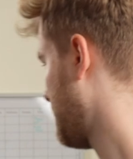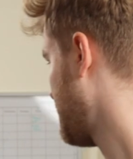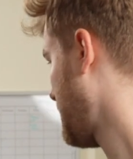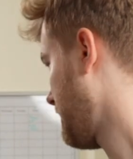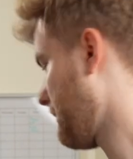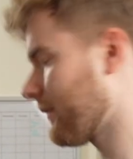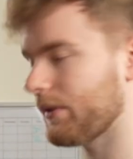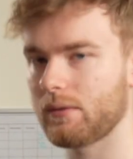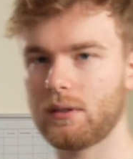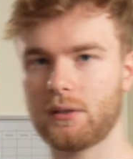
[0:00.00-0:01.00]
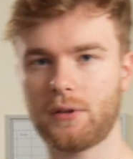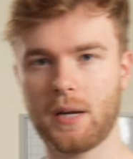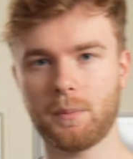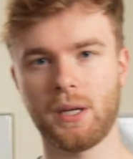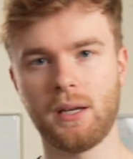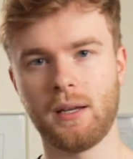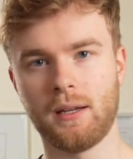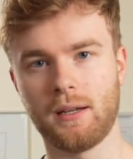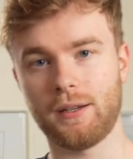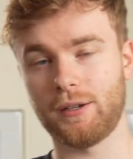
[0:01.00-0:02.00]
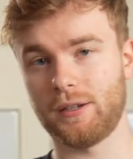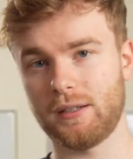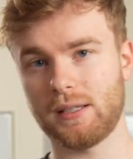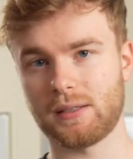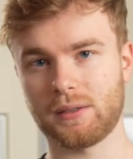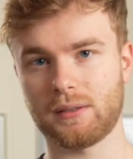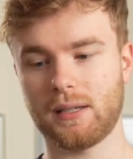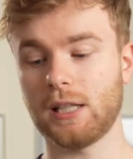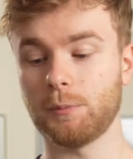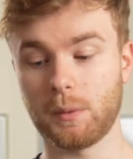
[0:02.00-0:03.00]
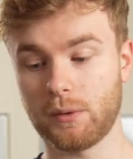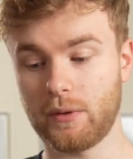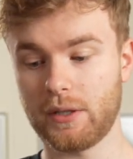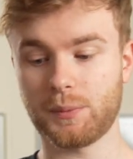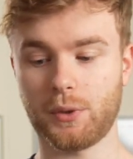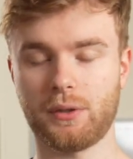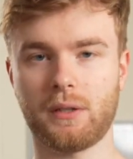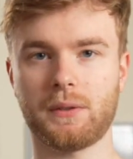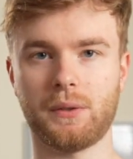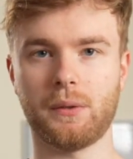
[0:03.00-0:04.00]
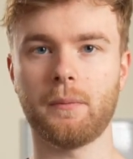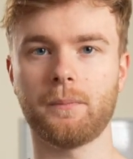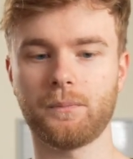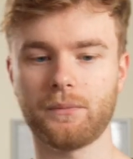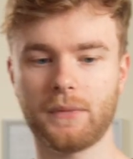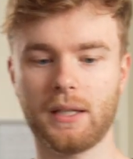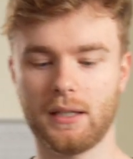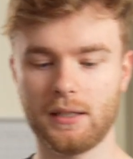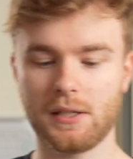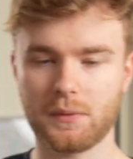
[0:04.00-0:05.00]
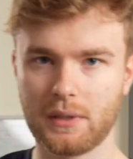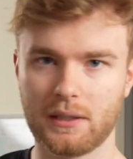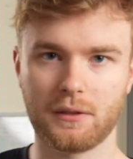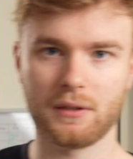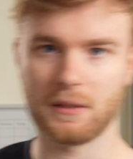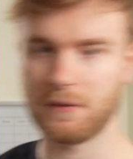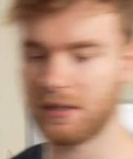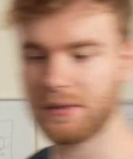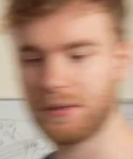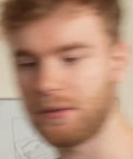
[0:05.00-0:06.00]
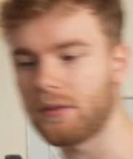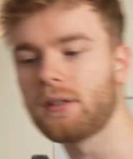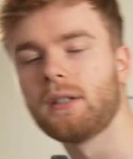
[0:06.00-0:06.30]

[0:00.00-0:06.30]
pianos and crap, is helping me with this project too. And he's really good at things, so